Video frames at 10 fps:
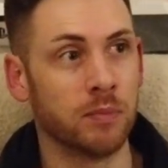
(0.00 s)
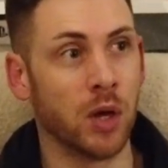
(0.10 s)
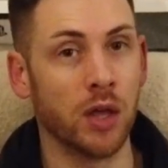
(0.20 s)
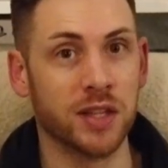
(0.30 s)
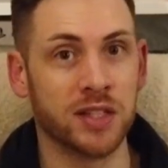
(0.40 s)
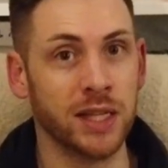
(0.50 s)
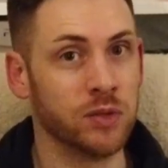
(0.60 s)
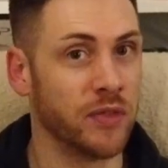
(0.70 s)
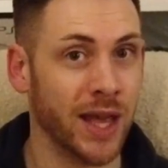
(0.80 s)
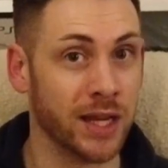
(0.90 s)
behind the
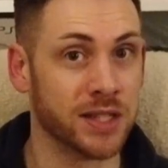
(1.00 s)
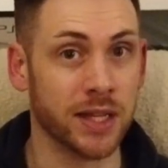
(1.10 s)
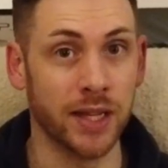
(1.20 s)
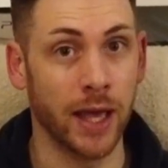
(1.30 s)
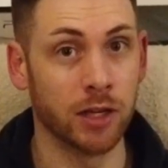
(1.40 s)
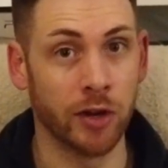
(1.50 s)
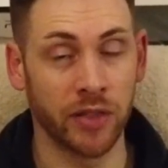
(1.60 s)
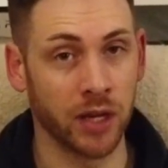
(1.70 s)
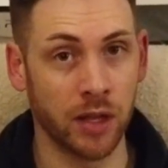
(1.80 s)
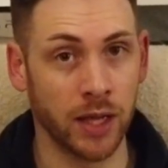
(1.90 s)
scenes with the editing yet or
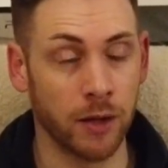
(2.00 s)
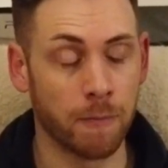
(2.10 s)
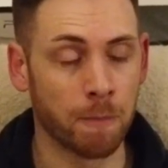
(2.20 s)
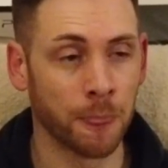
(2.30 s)
anything like that.